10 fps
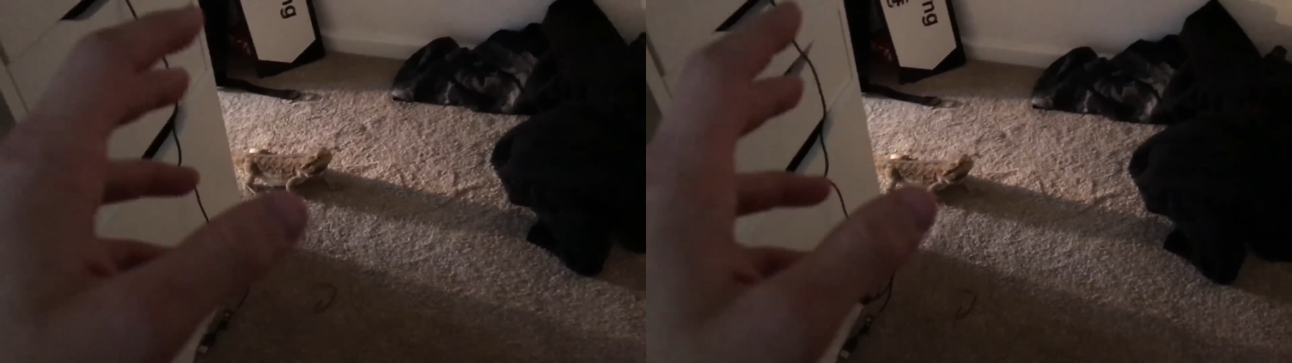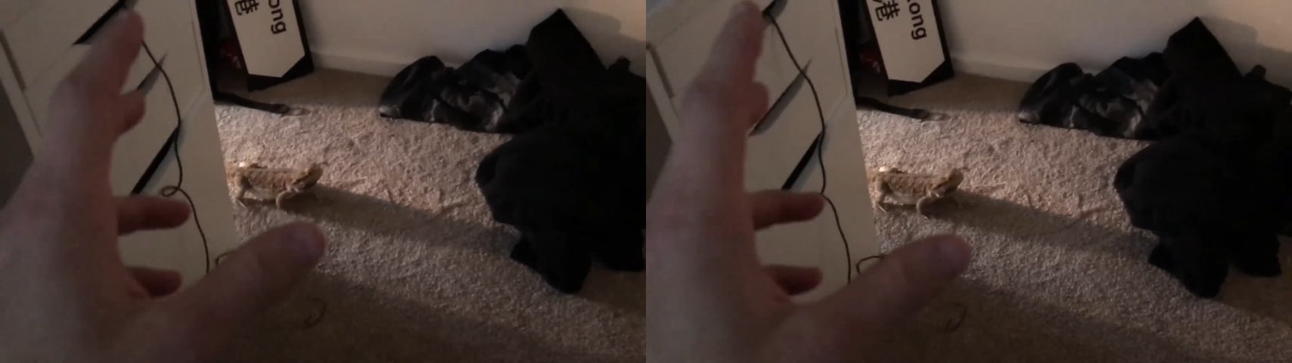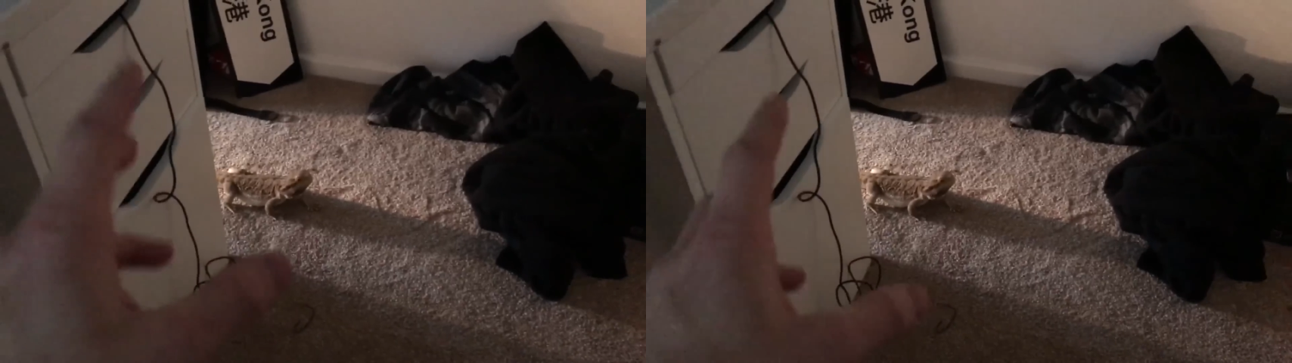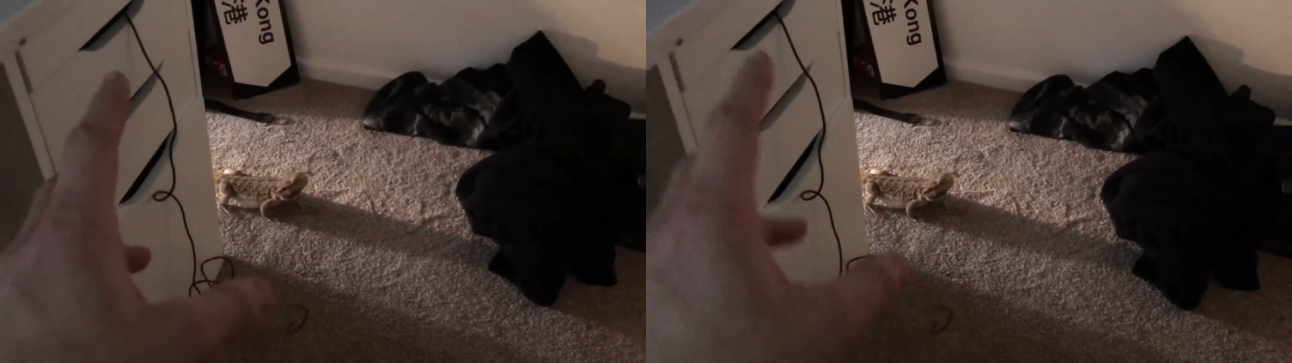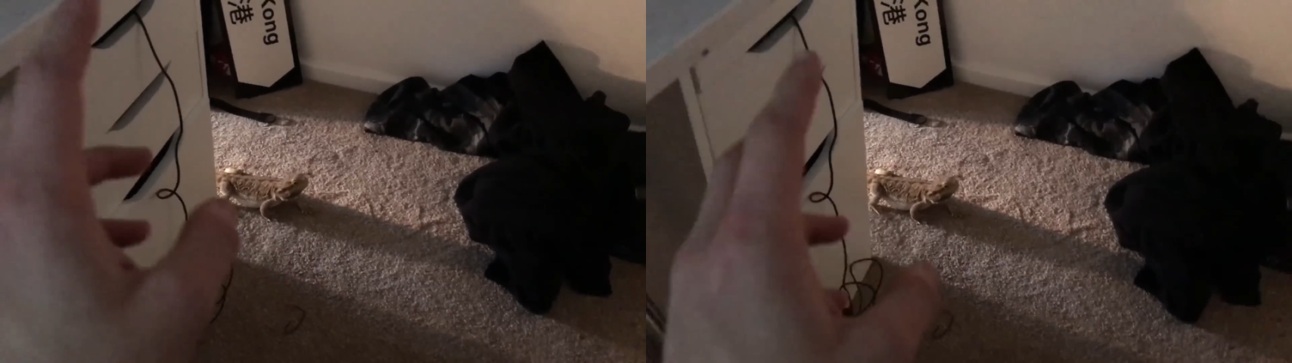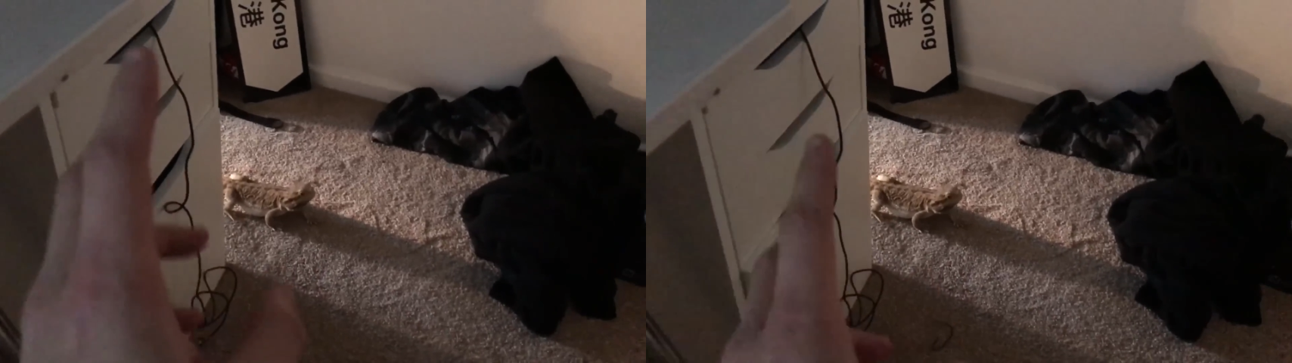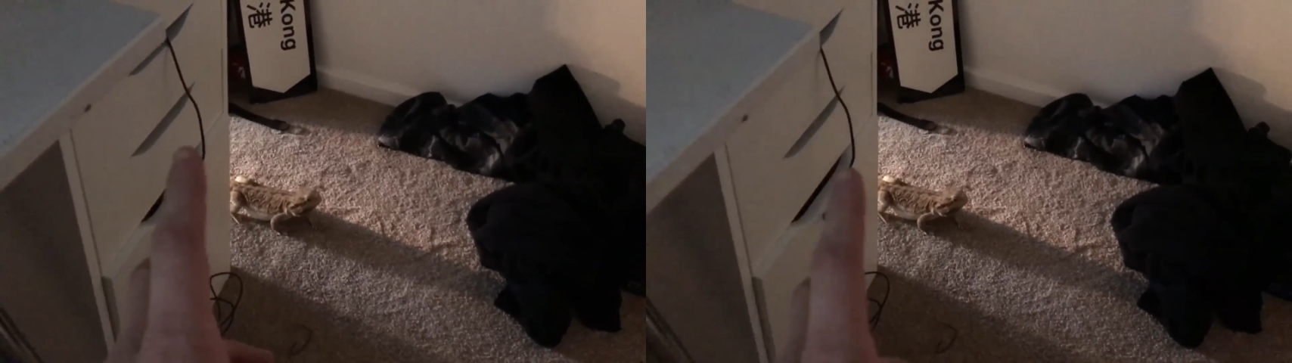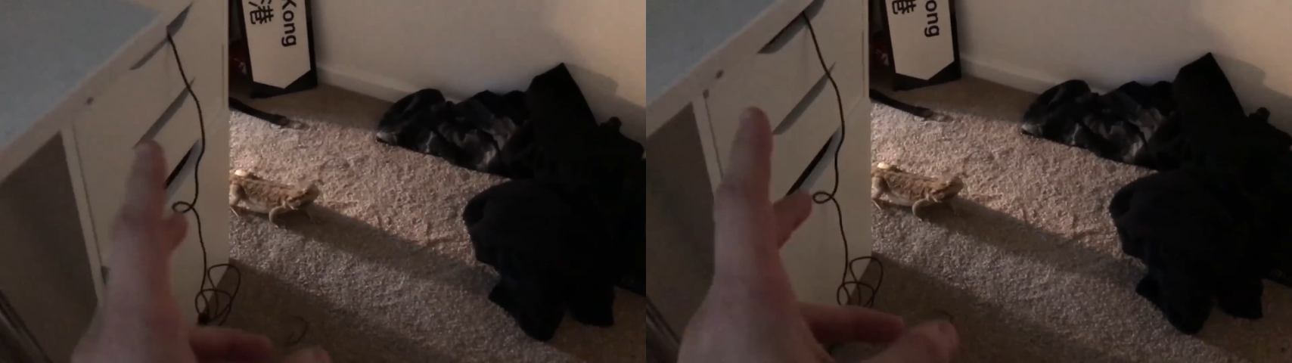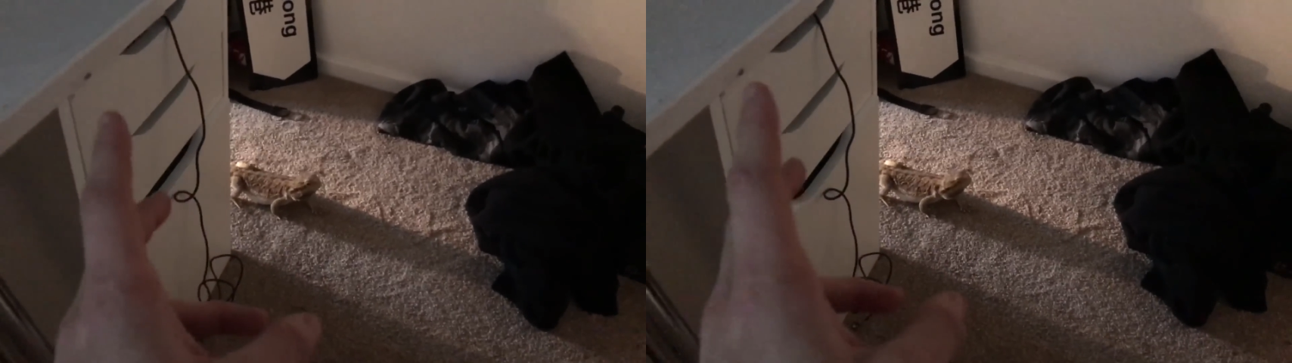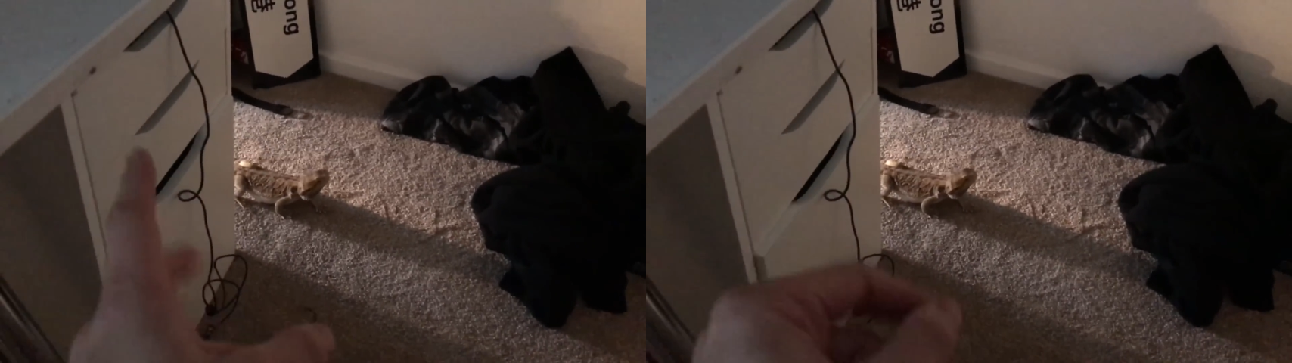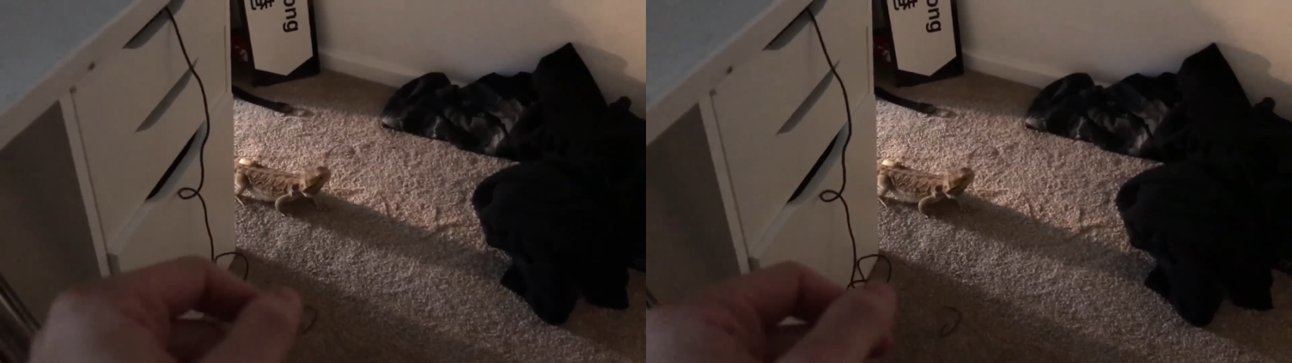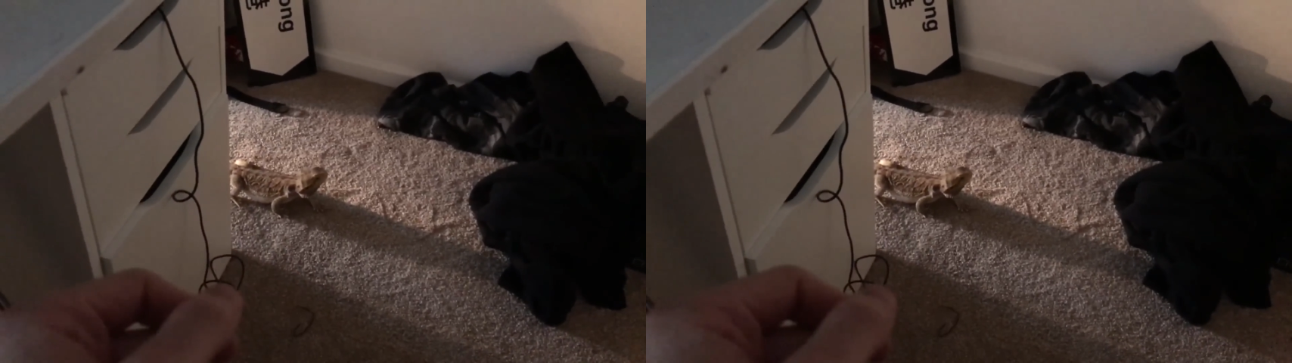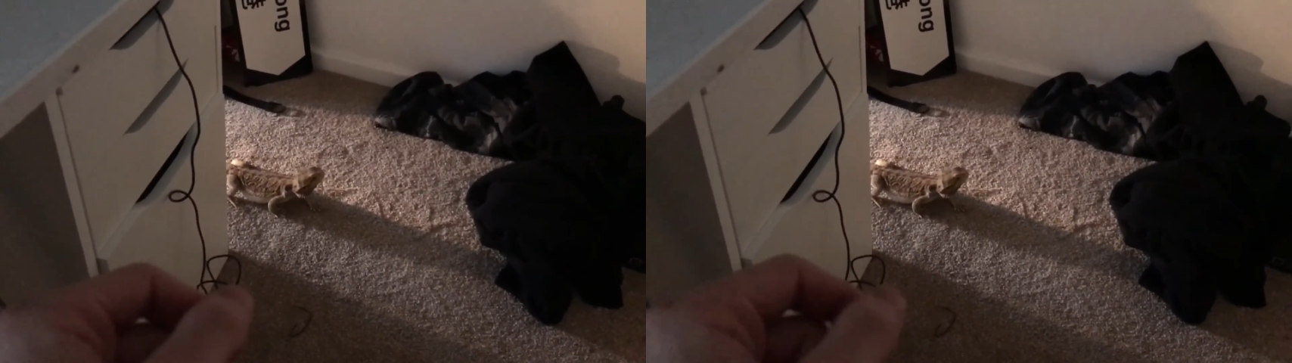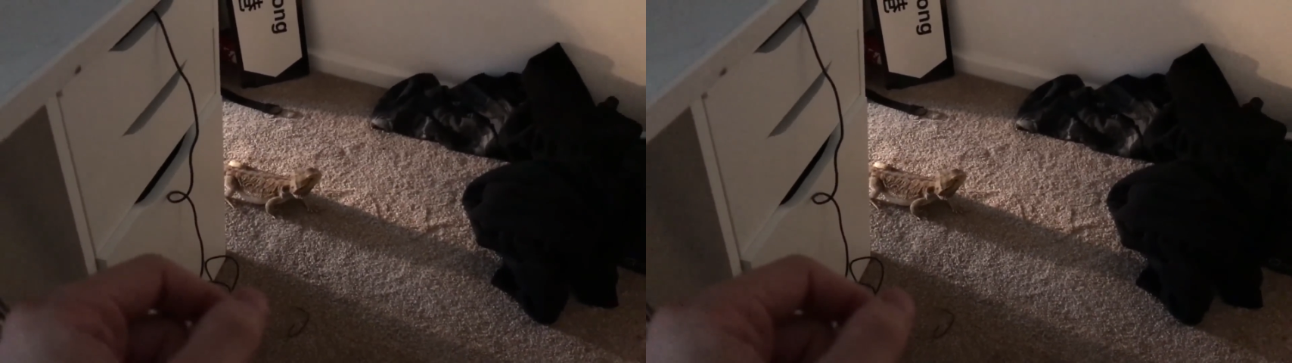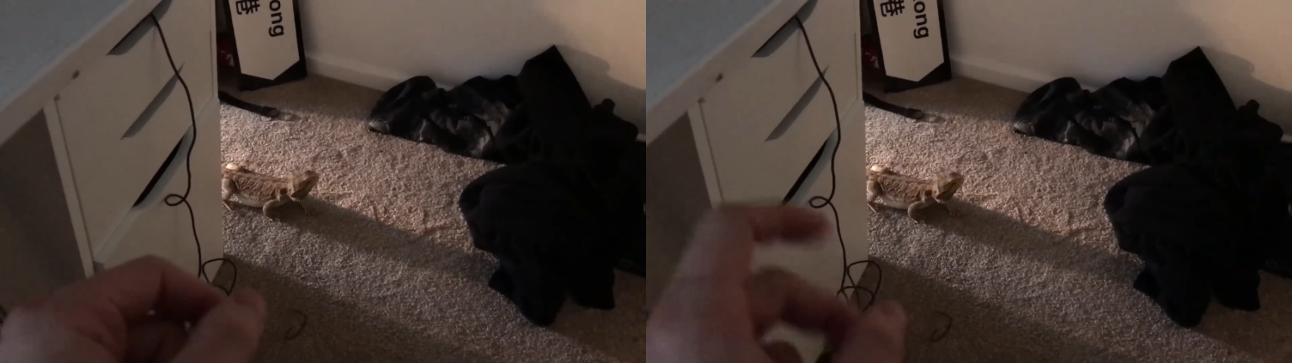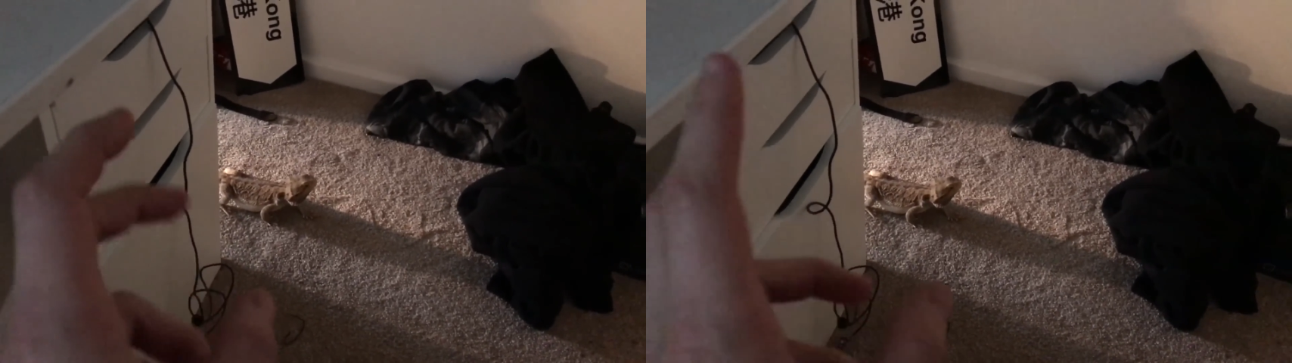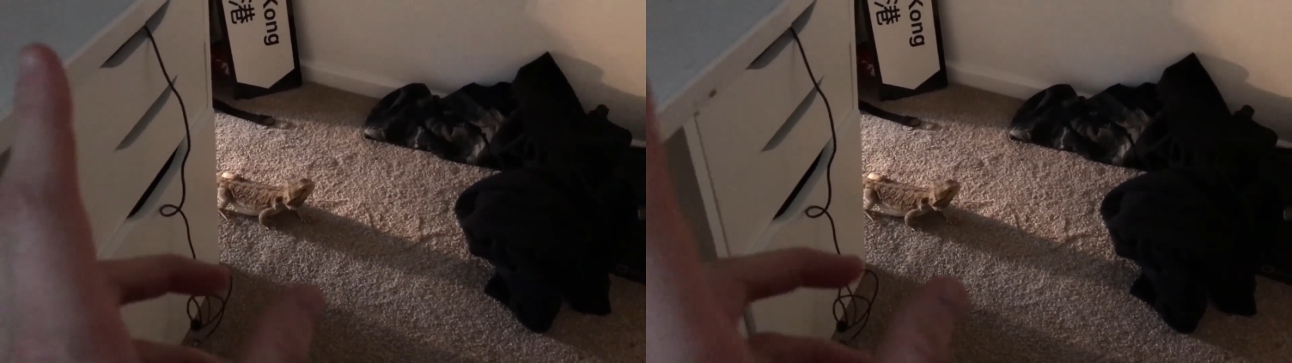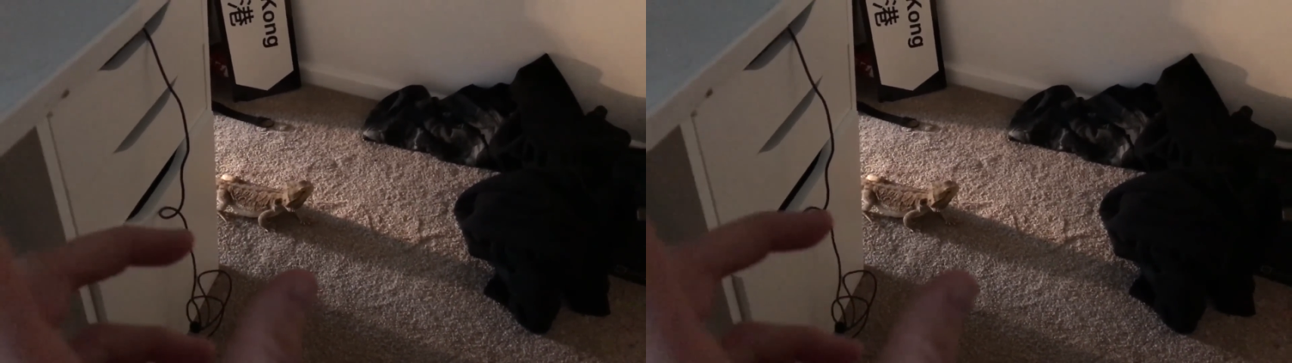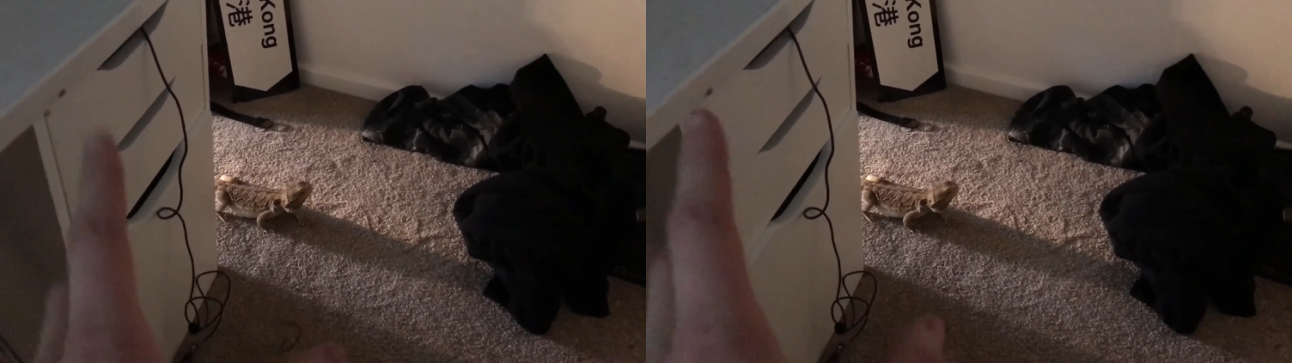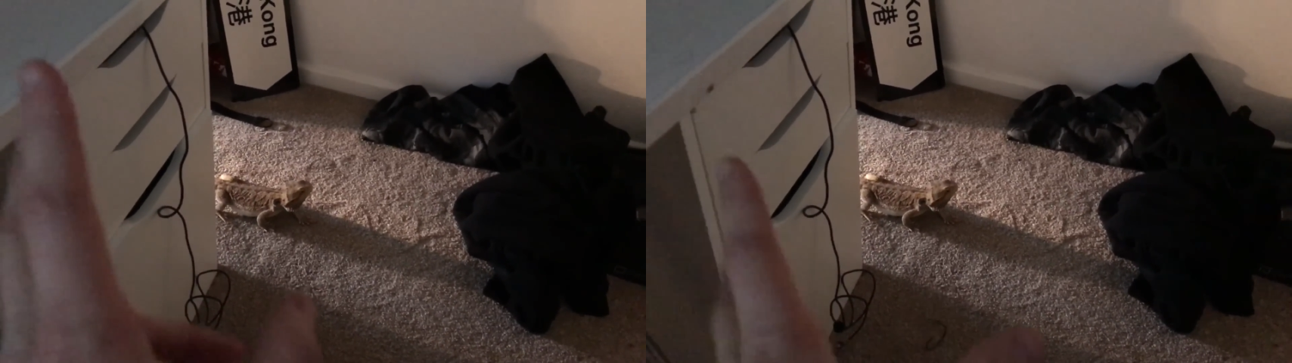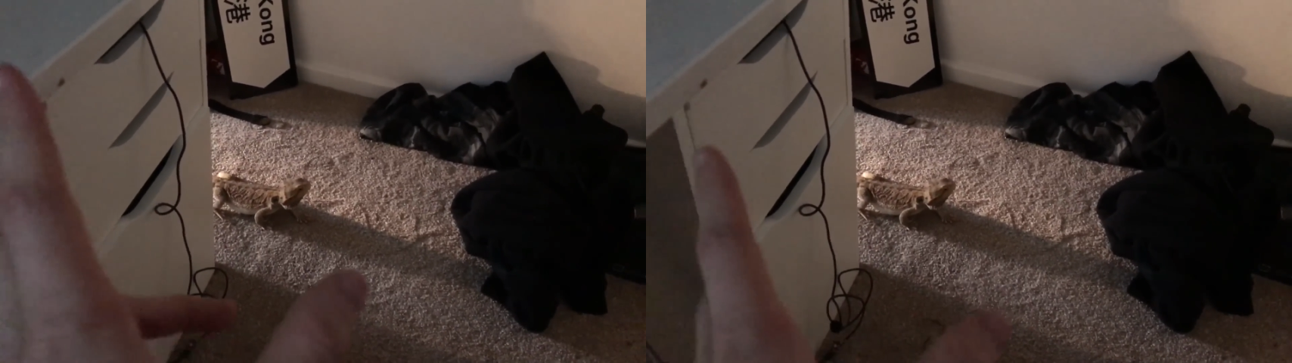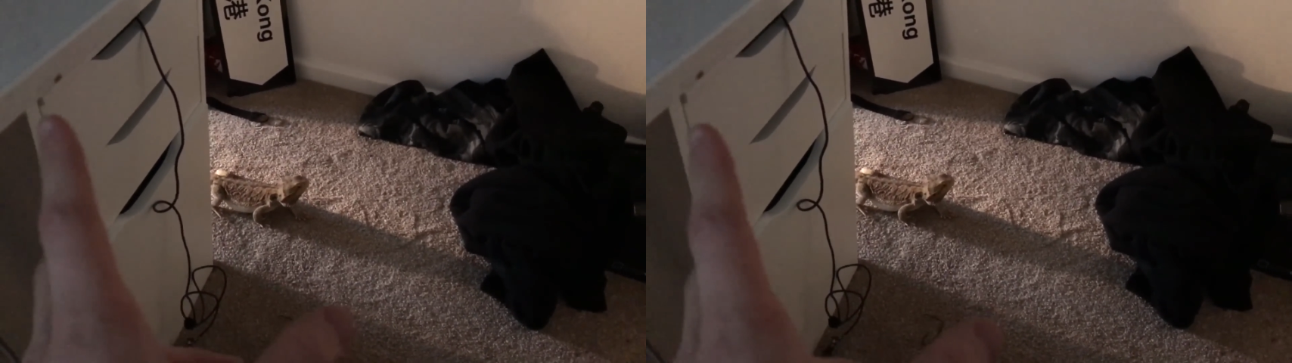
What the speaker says: (no speaker visible)